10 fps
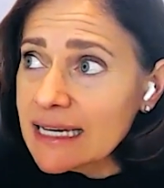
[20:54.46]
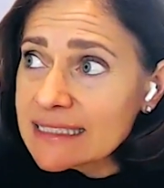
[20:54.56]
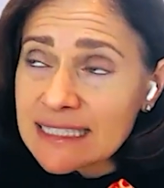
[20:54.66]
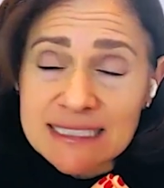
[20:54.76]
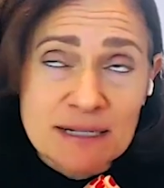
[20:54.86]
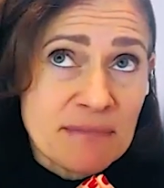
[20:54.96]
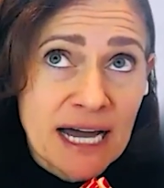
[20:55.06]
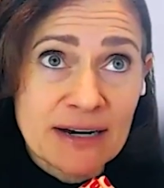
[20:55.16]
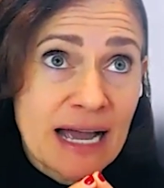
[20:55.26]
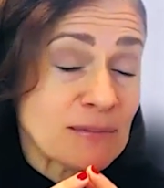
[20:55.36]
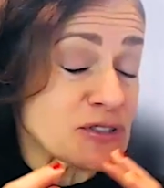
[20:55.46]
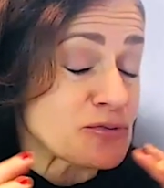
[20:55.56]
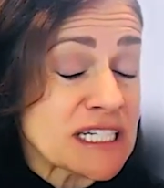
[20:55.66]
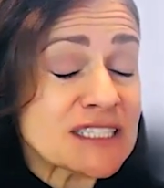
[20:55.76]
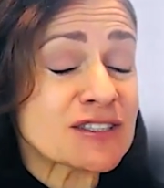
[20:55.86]
it doesn't matter how much
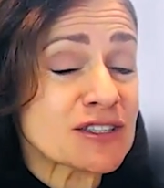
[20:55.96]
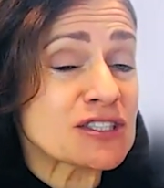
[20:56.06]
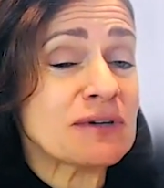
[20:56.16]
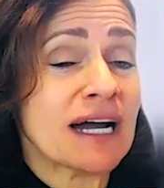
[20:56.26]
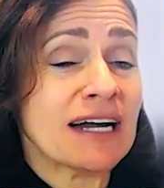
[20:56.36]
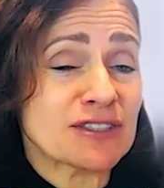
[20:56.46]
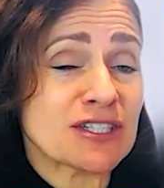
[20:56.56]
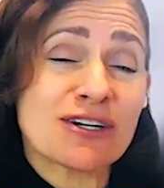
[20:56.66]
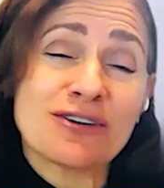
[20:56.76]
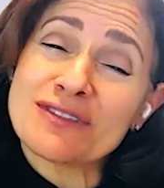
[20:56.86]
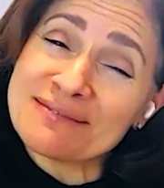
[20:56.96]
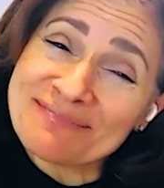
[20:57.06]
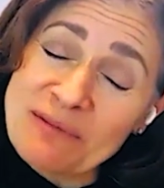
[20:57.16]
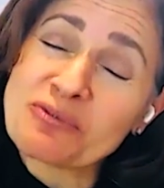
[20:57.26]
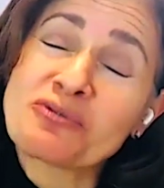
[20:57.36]
research you have to show that.
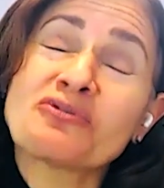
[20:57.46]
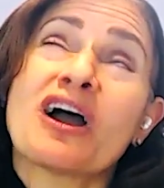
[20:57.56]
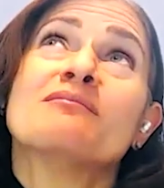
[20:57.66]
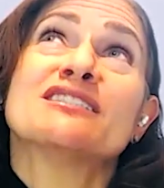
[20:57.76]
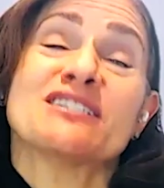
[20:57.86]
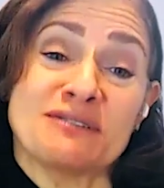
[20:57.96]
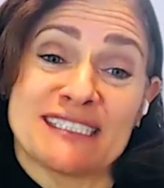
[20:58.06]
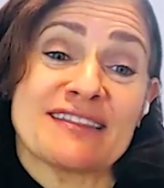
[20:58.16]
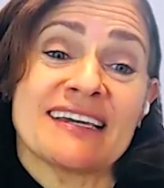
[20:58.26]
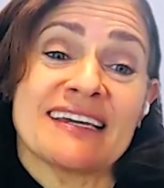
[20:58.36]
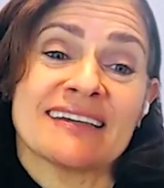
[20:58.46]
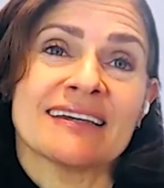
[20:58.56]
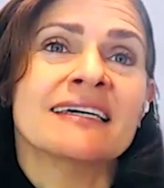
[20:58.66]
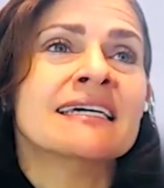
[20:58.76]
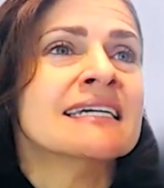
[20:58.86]
I promise you it's a
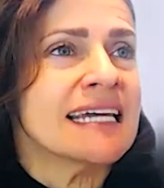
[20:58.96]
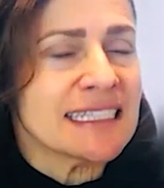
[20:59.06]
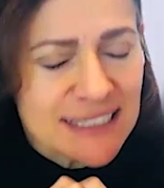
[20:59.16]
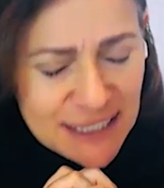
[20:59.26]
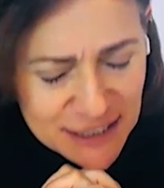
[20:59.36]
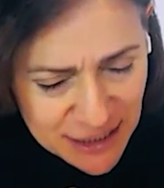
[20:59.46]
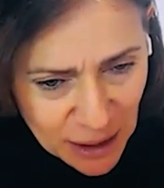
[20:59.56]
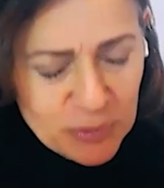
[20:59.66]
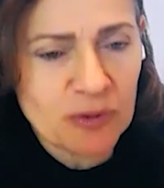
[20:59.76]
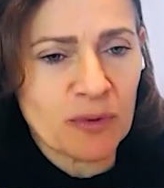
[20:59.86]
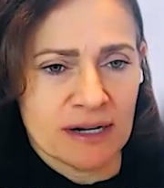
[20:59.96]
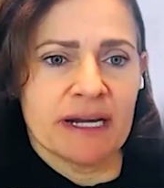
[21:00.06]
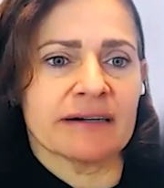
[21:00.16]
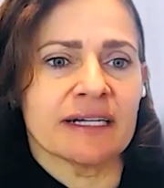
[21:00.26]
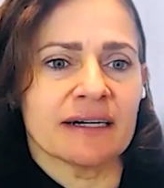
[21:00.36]
thing. It's the number one
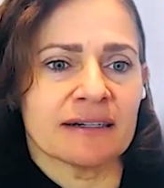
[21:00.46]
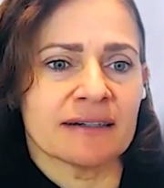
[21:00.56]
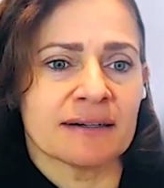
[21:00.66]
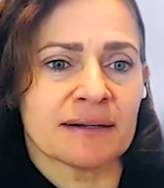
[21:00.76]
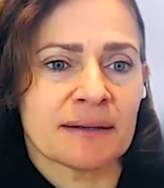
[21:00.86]
barrier.